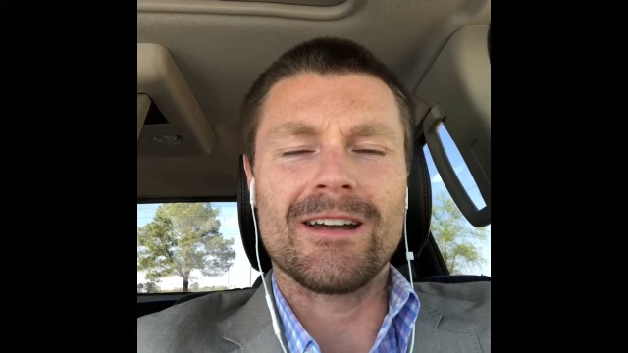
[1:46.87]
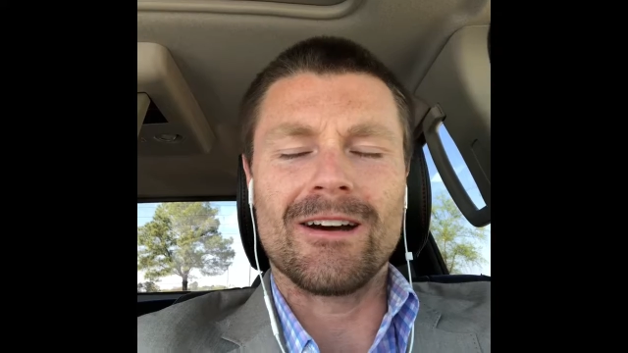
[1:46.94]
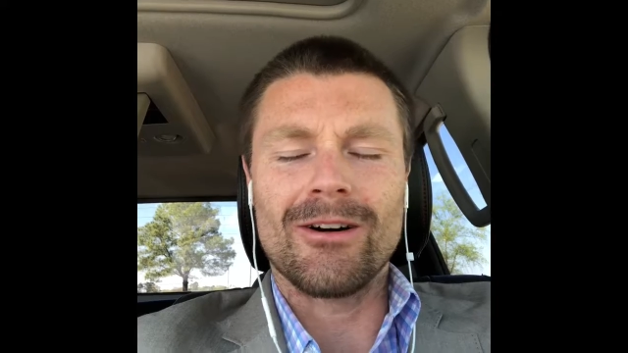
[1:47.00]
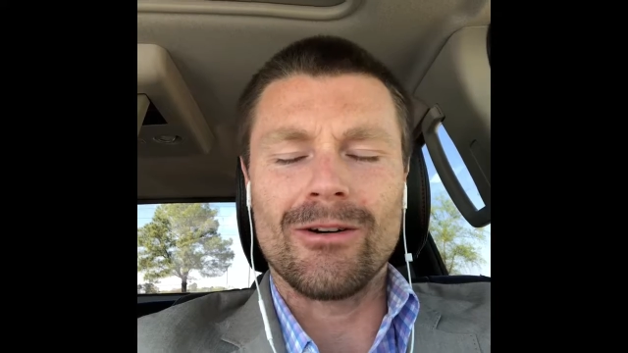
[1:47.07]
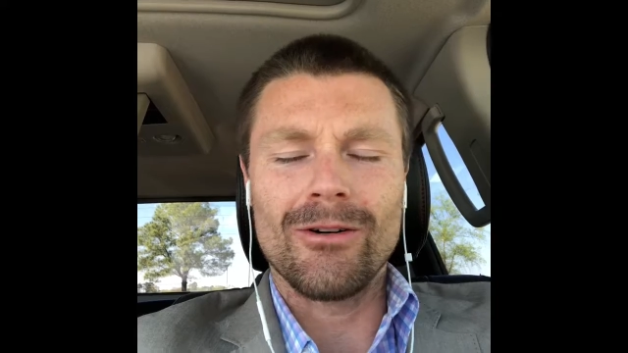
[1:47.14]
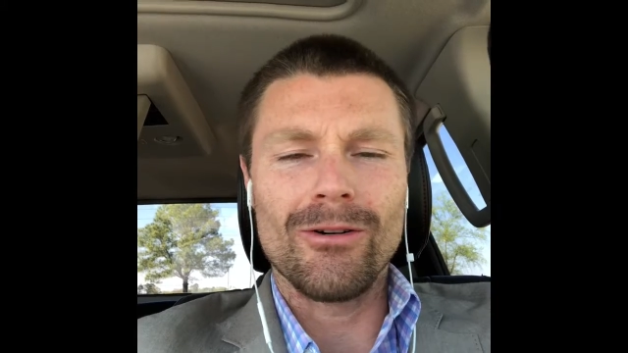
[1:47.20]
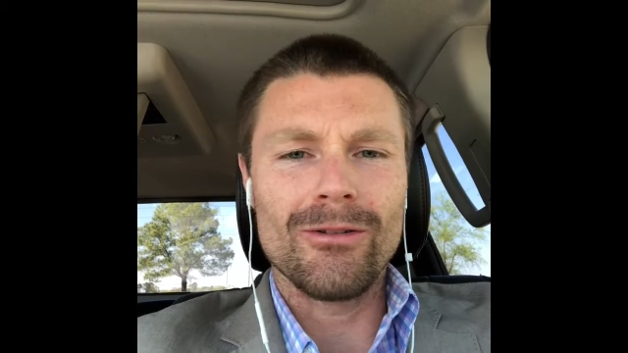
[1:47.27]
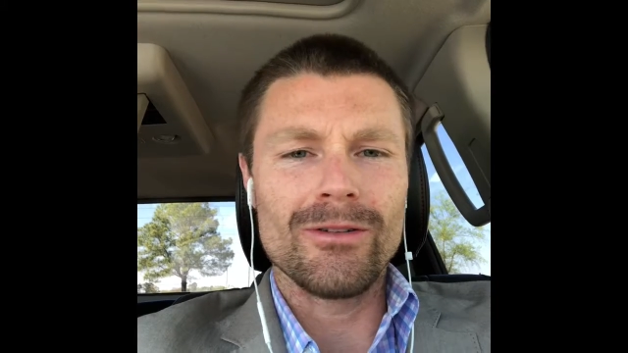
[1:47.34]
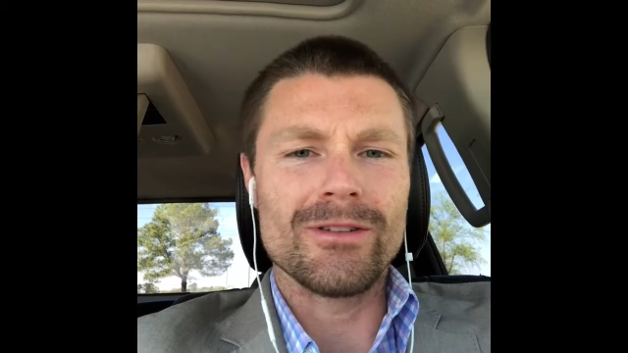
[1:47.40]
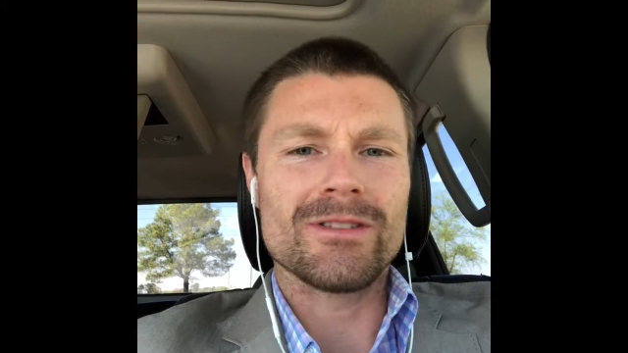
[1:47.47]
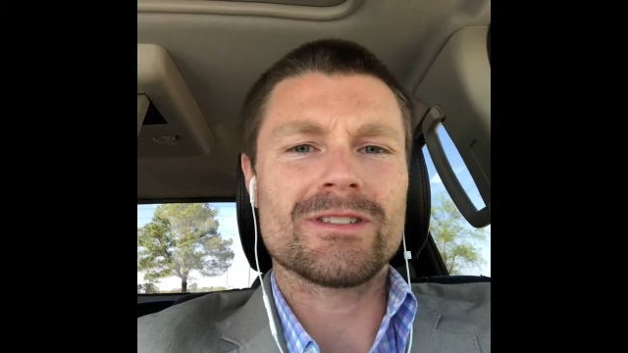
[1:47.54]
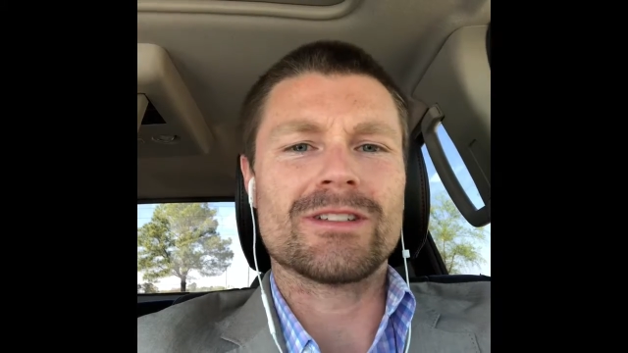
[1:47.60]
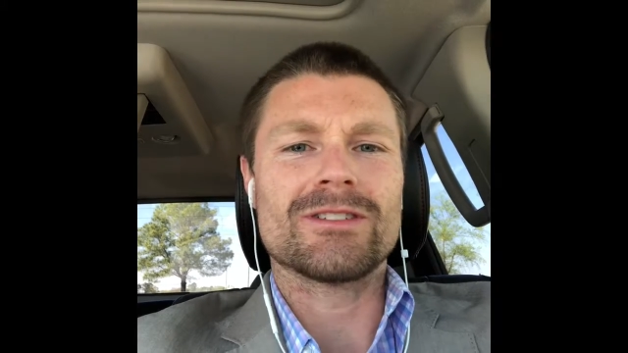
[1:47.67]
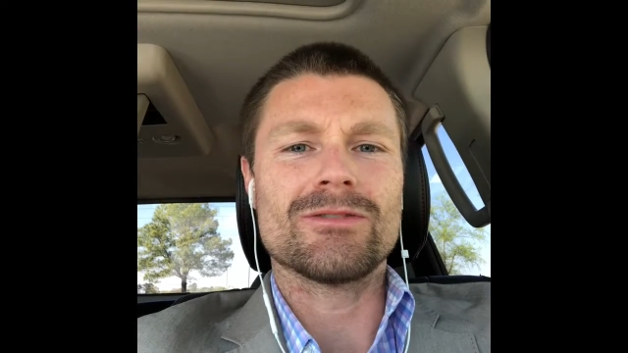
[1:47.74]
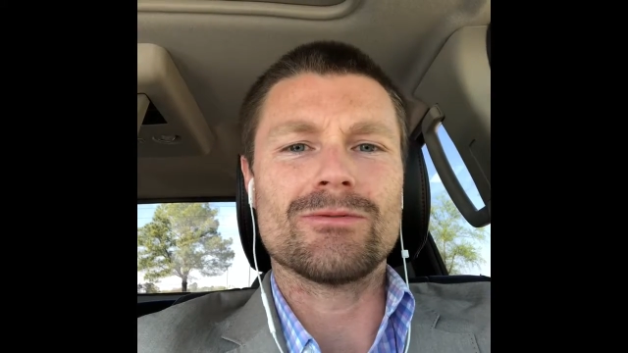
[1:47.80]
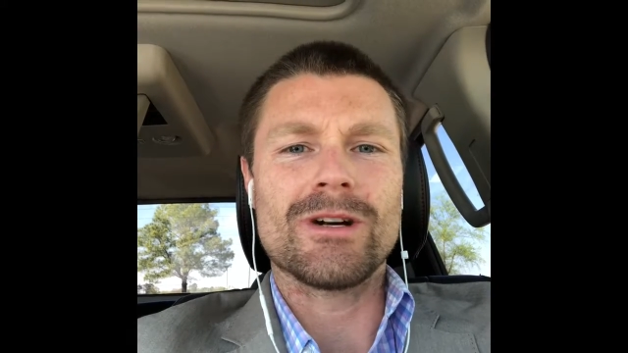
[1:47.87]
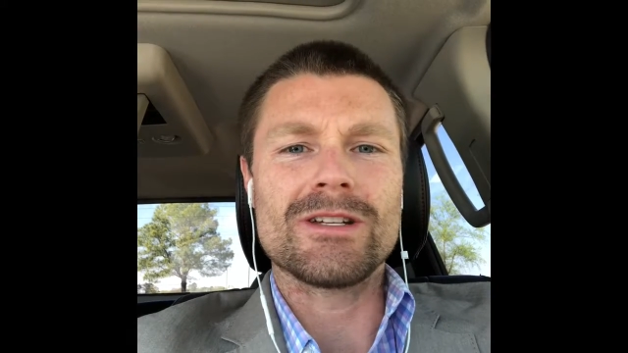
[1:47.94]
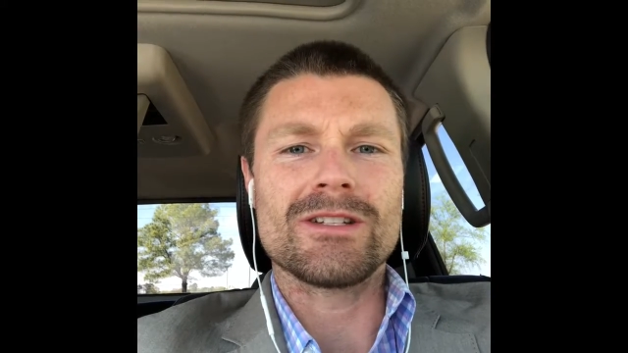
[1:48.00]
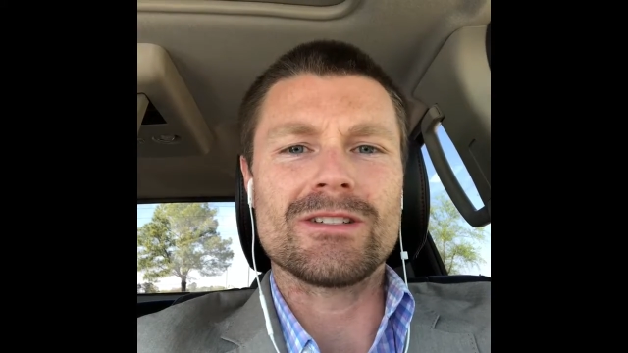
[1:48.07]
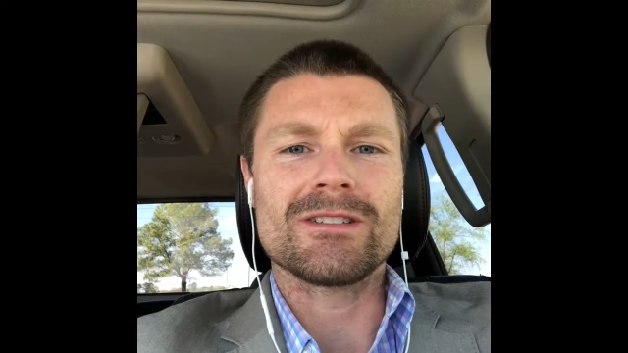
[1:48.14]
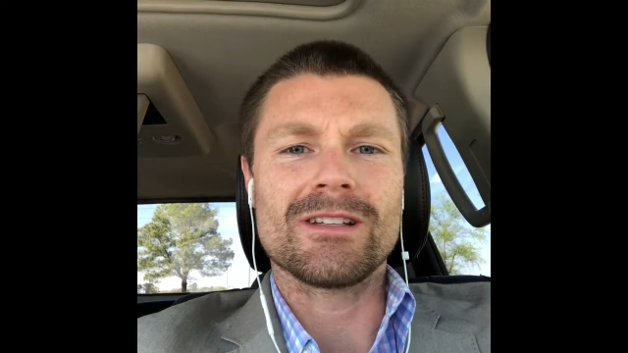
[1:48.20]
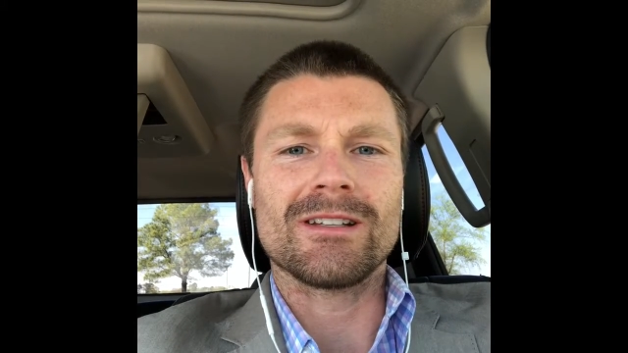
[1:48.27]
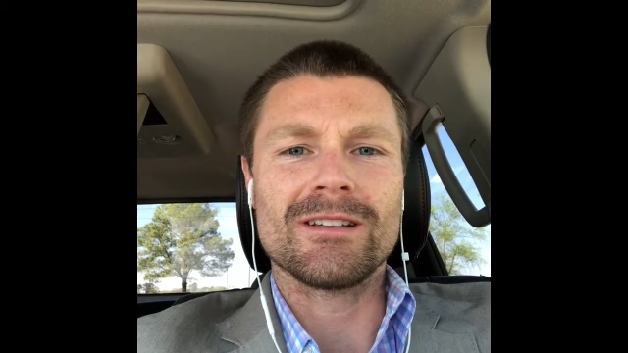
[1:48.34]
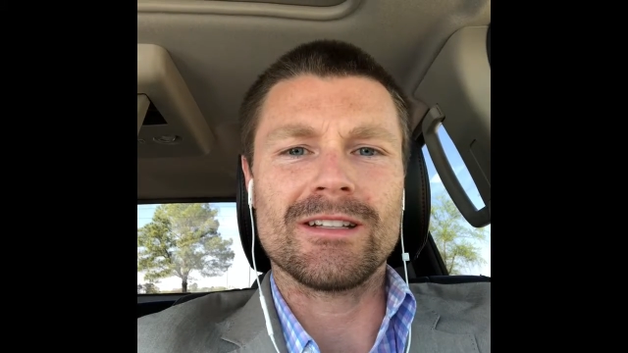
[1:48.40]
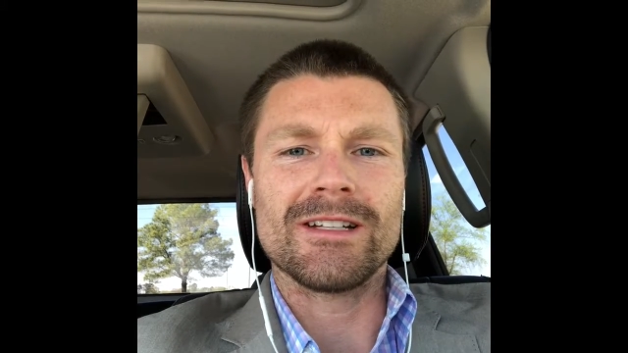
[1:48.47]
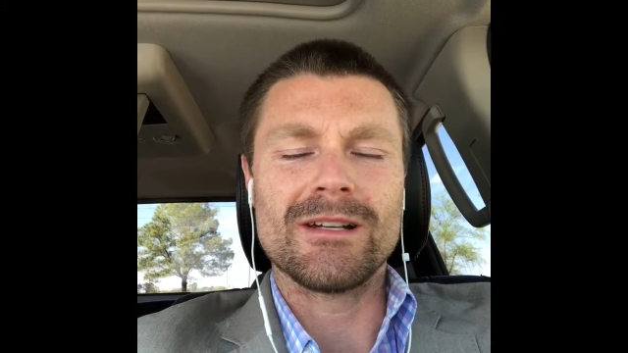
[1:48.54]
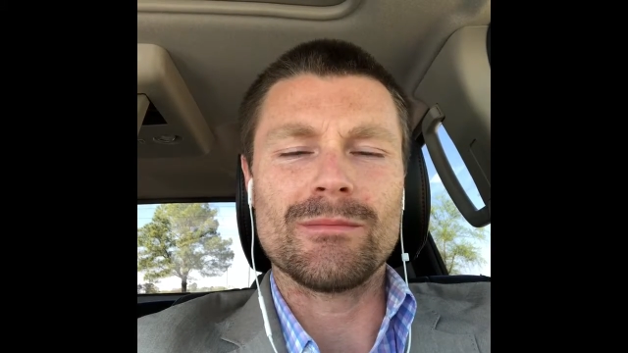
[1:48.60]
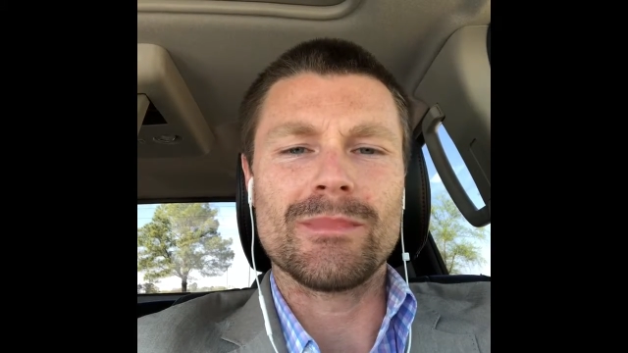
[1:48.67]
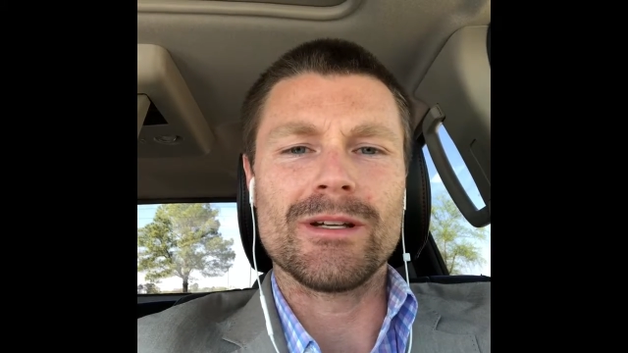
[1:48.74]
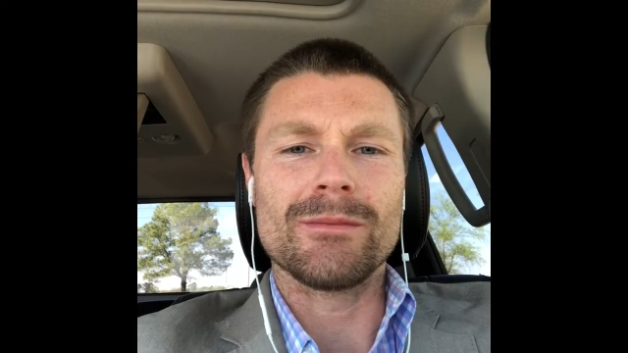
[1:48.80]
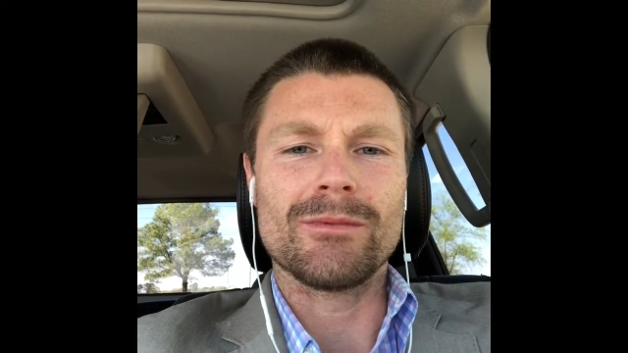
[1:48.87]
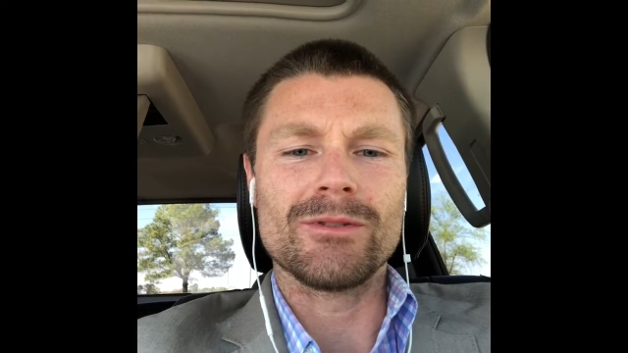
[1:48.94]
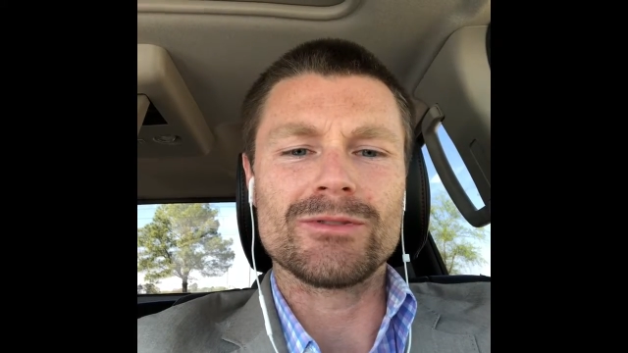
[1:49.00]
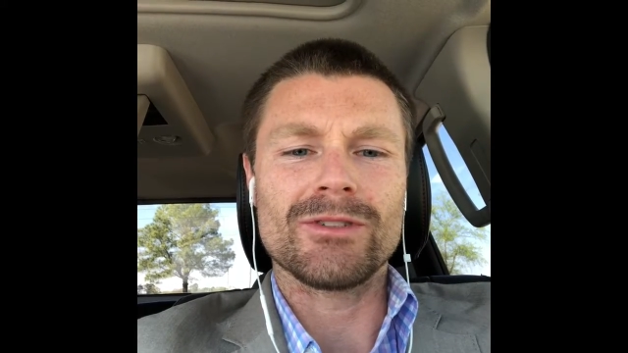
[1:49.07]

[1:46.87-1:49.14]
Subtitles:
all the situations in leading people.